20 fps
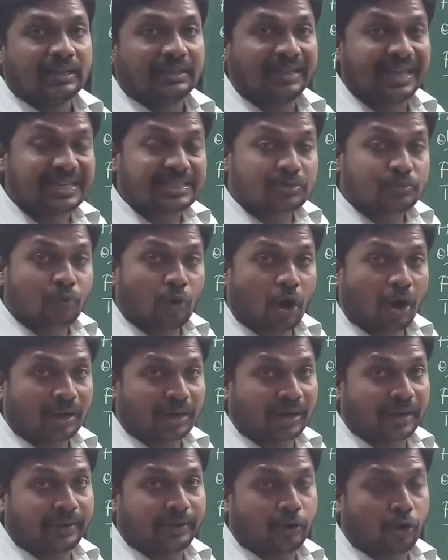This
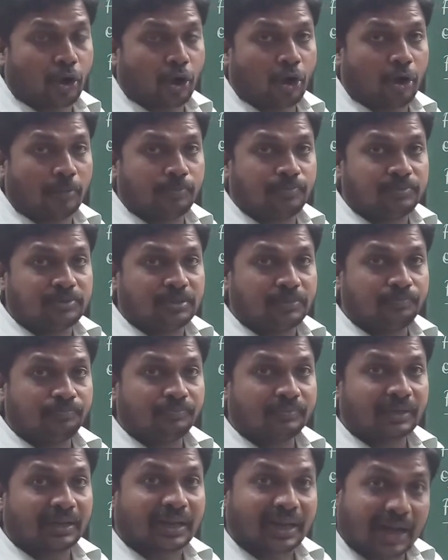water drops
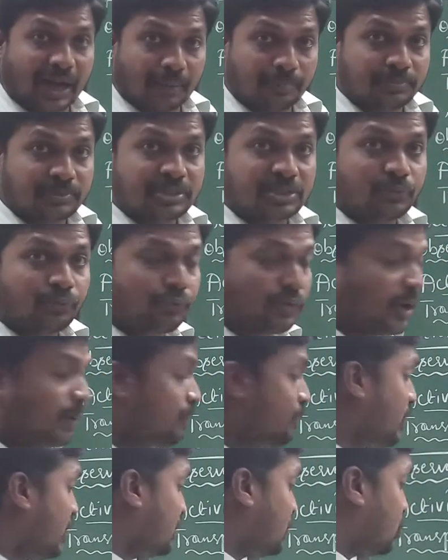comes
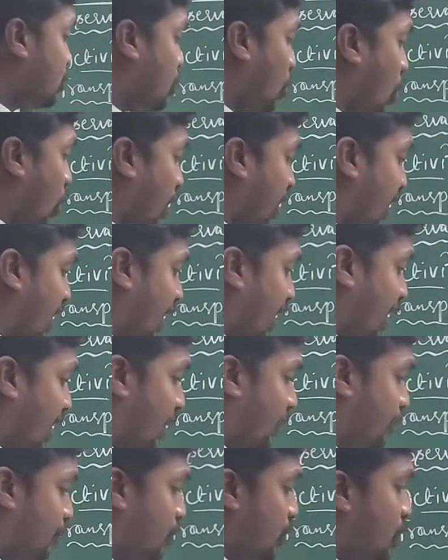from the
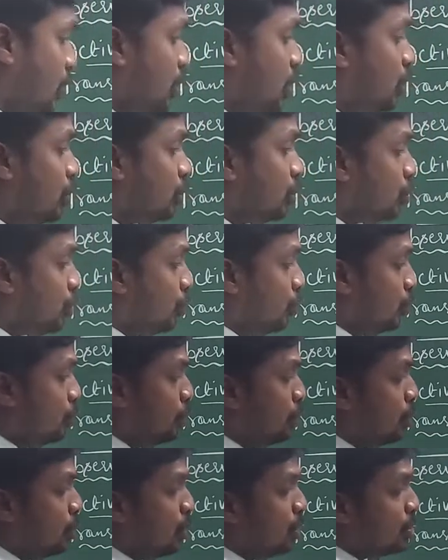soil
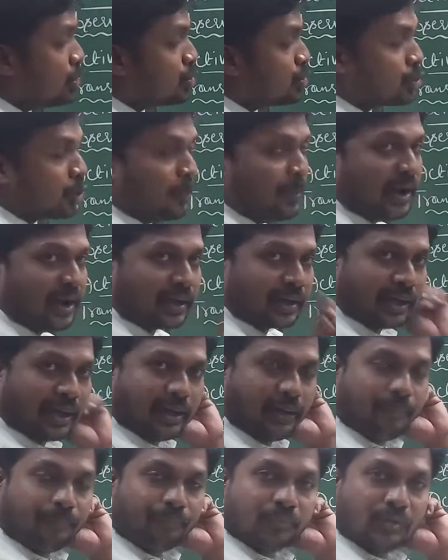through
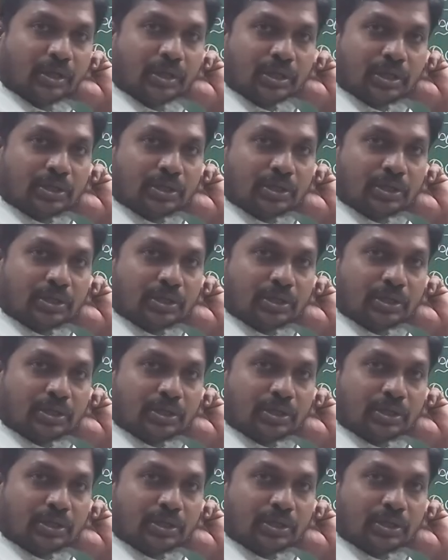stomata.